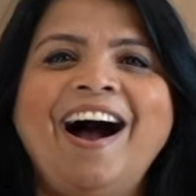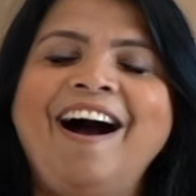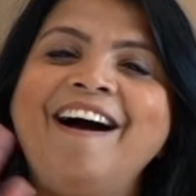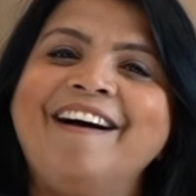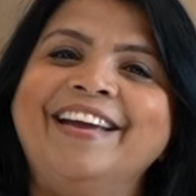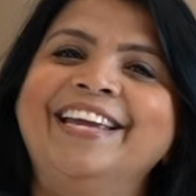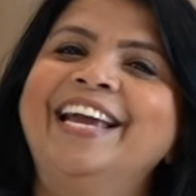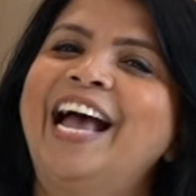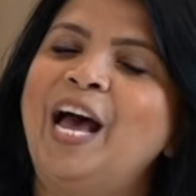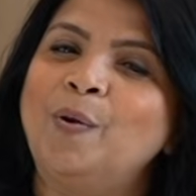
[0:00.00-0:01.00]

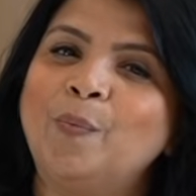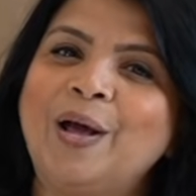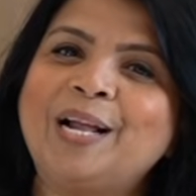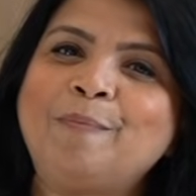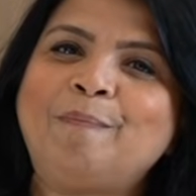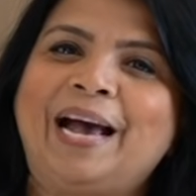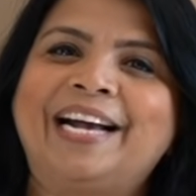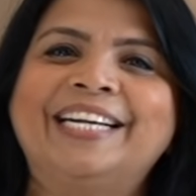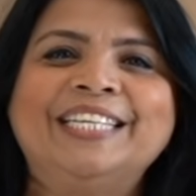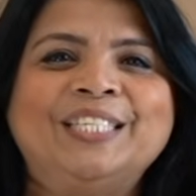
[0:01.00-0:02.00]
Hi, and welcome
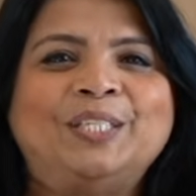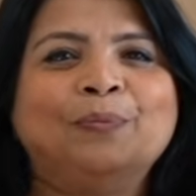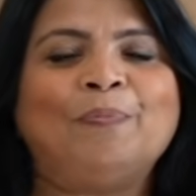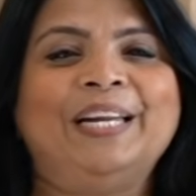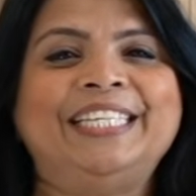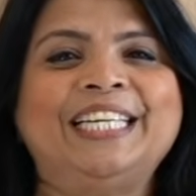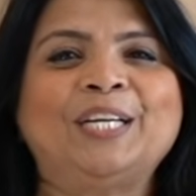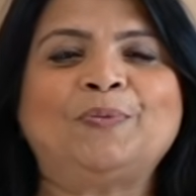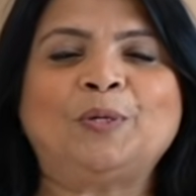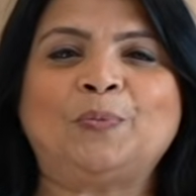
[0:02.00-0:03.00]
back to Plating
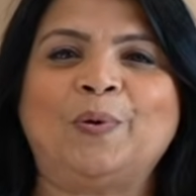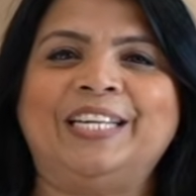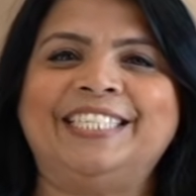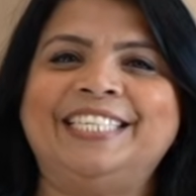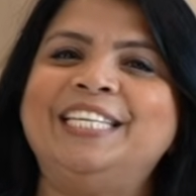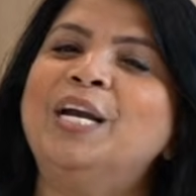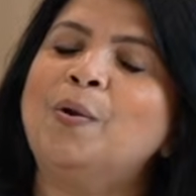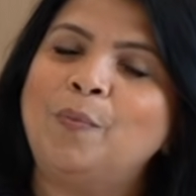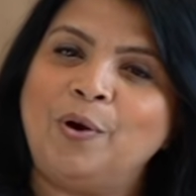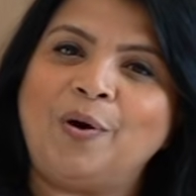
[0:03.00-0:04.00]
It with Wendy,
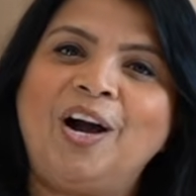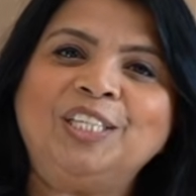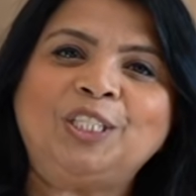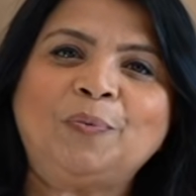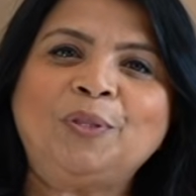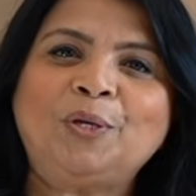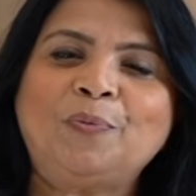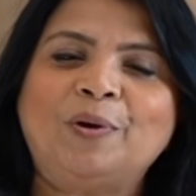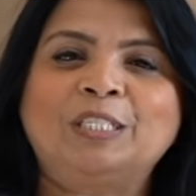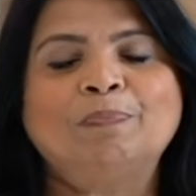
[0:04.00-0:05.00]
where I share with you
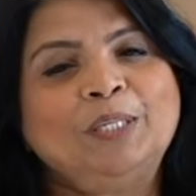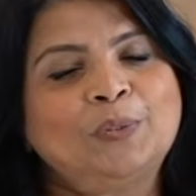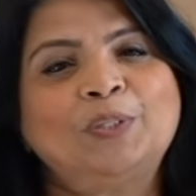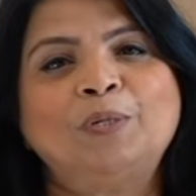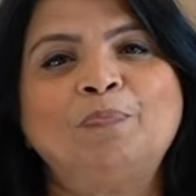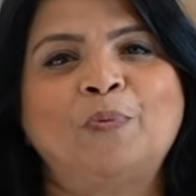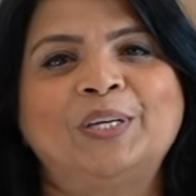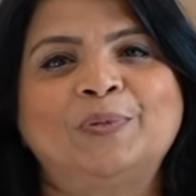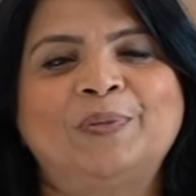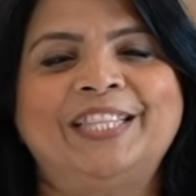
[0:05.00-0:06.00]
recipes which
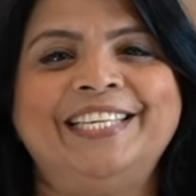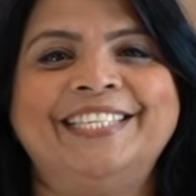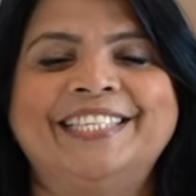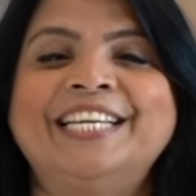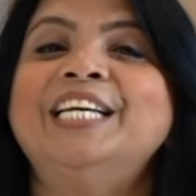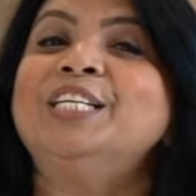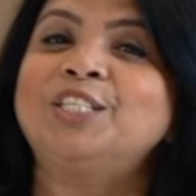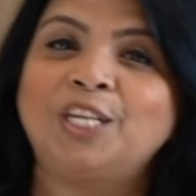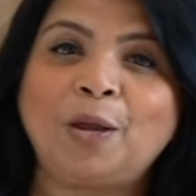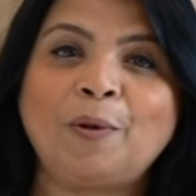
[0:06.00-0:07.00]
impress with ease.
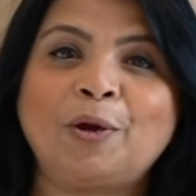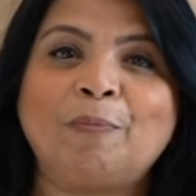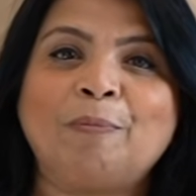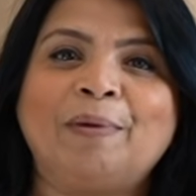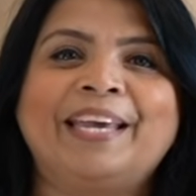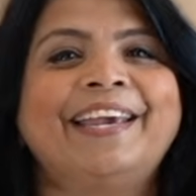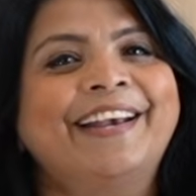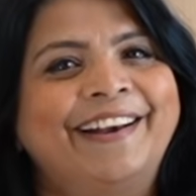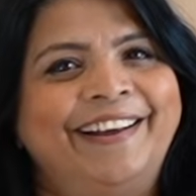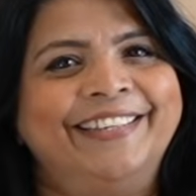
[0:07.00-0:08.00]
Today we're going to be
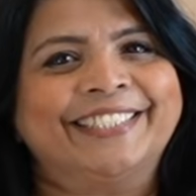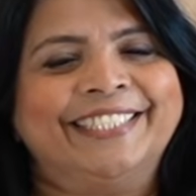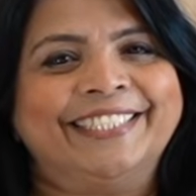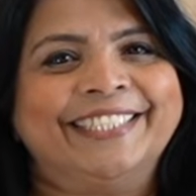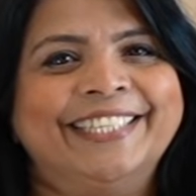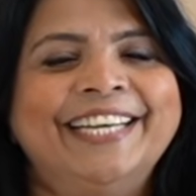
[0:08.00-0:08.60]
making Kalakand.